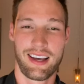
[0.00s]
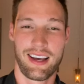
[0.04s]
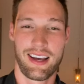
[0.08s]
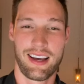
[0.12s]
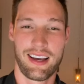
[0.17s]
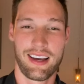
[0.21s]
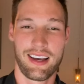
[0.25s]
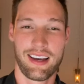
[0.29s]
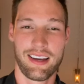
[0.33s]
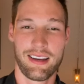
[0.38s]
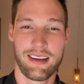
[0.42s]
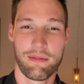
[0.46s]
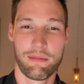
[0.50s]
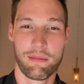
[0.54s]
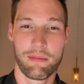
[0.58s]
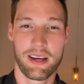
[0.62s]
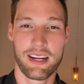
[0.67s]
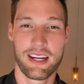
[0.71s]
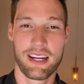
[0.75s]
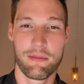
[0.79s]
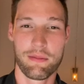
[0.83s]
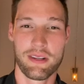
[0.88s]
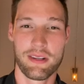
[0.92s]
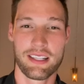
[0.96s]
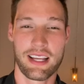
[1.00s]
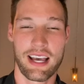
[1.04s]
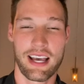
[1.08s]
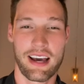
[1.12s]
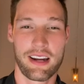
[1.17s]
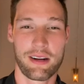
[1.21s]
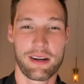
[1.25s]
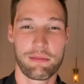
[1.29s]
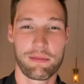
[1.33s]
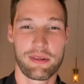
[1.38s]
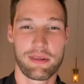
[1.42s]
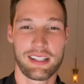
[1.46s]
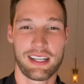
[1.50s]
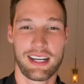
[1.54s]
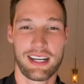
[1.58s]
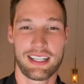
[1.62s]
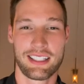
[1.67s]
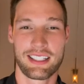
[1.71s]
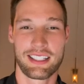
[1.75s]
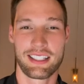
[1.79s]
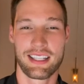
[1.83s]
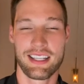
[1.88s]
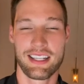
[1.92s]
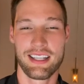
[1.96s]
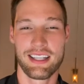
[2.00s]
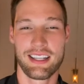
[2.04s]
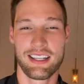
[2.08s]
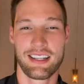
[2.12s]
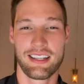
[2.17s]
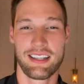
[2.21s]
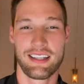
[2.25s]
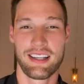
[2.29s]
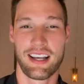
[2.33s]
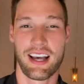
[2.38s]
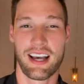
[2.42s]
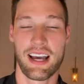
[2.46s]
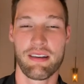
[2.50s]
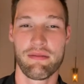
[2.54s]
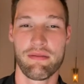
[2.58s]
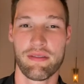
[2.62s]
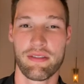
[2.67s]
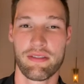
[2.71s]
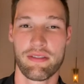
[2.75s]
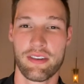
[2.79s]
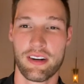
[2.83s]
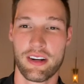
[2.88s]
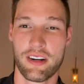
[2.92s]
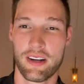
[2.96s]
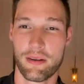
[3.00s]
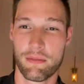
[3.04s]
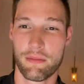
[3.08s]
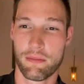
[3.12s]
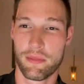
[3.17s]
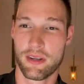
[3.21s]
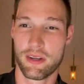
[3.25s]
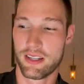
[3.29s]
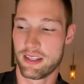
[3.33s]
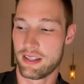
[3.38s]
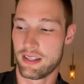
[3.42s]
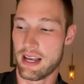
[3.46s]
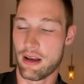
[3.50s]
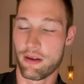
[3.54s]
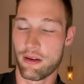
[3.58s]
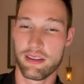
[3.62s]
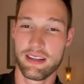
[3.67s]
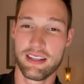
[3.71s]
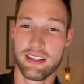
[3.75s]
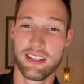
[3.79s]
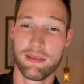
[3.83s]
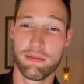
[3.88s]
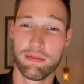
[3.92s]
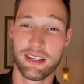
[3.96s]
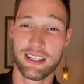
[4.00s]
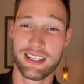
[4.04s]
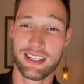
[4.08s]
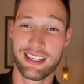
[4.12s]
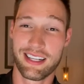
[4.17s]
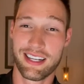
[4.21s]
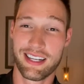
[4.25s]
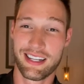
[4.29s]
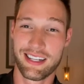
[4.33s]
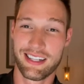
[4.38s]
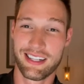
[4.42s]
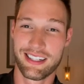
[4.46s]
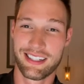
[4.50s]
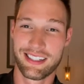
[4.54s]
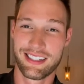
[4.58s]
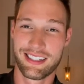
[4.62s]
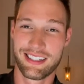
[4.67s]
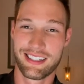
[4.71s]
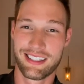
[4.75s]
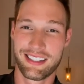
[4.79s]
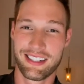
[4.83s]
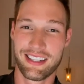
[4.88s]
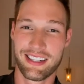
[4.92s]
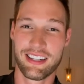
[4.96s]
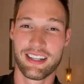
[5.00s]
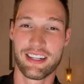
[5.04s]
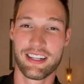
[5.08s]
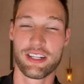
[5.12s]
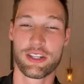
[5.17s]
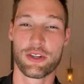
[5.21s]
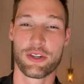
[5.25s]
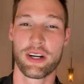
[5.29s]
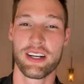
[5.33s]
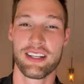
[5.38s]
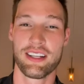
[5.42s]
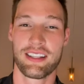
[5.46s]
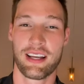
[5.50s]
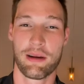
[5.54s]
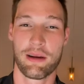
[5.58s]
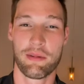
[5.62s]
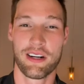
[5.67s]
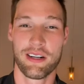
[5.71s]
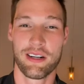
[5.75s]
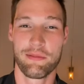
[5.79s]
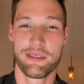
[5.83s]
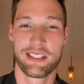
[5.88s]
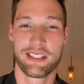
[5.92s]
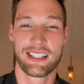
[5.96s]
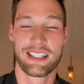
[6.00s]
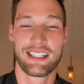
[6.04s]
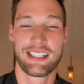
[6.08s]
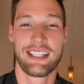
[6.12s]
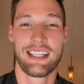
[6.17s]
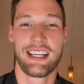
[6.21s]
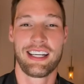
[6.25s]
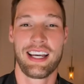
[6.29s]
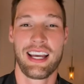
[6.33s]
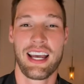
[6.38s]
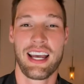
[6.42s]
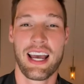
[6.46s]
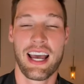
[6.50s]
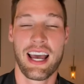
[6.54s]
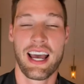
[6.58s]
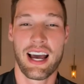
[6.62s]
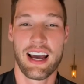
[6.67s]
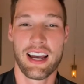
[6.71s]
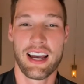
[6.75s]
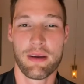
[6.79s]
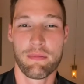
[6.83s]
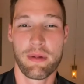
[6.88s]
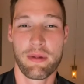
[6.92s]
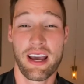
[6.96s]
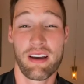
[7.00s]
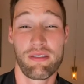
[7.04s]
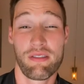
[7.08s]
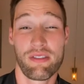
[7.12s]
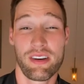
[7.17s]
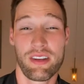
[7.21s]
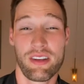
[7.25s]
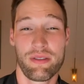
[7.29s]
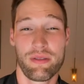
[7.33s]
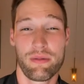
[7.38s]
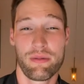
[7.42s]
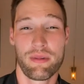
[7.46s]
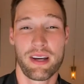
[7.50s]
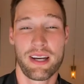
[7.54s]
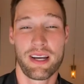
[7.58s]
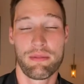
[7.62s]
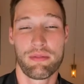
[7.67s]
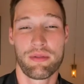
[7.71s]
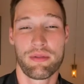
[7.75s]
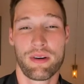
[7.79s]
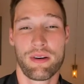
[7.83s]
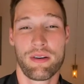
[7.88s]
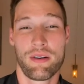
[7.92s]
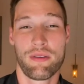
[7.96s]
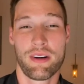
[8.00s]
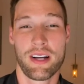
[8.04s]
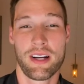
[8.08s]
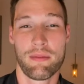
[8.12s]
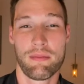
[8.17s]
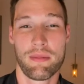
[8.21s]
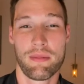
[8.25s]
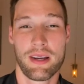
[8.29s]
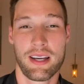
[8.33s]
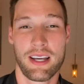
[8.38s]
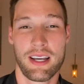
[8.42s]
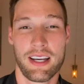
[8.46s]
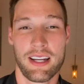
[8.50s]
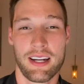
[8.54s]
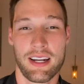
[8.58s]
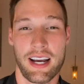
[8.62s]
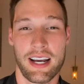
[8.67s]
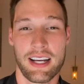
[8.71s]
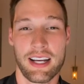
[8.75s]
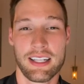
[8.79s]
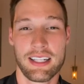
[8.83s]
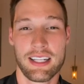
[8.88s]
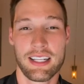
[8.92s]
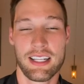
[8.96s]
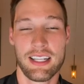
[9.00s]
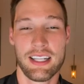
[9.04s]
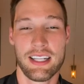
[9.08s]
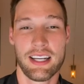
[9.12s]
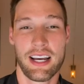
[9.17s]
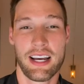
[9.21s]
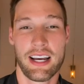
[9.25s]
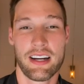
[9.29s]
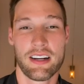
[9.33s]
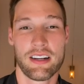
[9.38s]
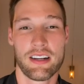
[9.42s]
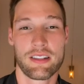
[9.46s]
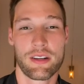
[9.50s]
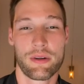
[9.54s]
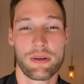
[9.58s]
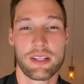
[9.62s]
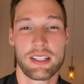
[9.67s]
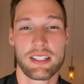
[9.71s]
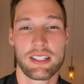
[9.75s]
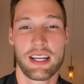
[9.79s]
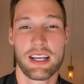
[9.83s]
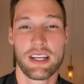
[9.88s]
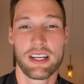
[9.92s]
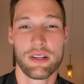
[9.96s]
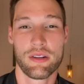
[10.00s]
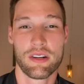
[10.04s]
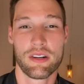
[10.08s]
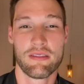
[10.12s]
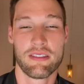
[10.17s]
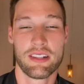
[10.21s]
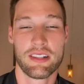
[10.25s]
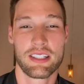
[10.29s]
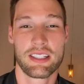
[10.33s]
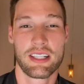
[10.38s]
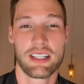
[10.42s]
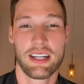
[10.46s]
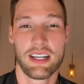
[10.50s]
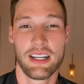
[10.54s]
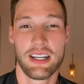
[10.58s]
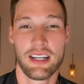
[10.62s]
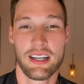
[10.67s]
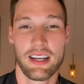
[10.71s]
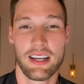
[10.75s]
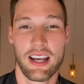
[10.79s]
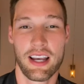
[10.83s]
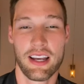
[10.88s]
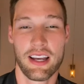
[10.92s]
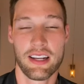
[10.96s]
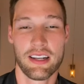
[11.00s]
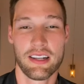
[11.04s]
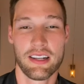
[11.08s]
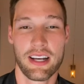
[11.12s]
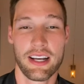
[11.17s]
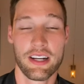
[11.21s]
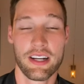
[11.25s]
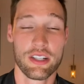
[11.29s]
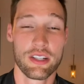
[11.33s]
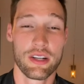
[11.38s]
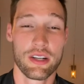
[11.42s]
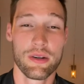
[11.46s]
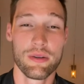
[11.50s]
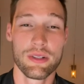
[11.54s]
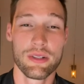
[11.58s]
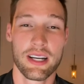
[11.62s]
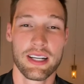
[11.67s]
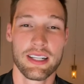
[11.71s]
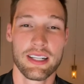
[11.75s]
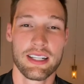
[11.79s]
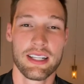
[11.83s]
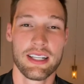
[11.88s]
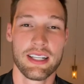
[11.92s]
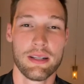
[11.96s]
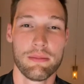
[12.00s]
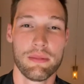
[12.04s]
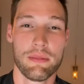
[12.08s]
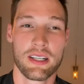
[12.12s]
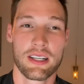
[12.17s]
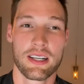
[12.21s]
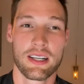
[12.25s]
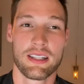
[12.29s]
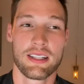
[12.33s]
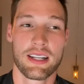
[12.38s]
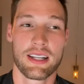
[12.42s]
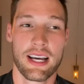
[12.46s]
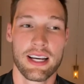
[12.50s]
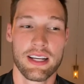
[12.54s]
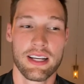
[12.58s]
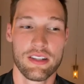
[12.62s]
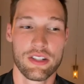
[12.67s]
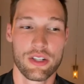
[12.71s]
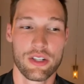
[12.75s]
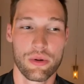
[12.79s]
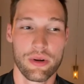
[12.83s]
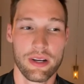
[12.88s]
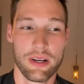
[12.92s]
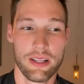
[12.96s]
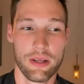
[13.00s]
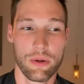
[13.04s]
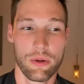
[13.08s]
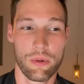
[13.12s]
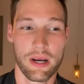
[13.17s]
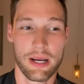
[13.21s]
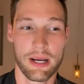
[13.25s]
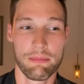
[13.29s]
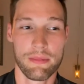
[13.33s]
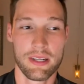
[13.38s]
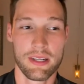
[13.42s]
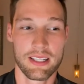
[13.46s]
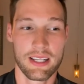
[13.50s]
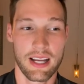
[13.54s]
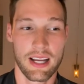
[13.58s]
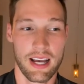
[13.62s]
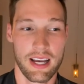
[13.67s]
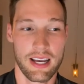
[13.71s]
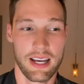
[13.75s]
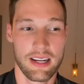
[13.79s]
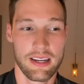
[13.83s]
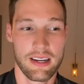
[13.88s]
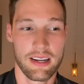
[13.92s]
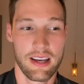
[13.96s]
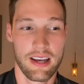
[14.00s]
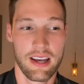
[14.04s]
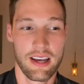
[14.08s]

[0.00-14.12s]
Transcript: Hi, my name is Adam Ploski. I'm from Southeast Michigan in the Detroit suburbs. I am halfway through my program in IT at Arizona State University, and I chose IT because I enjoy the web design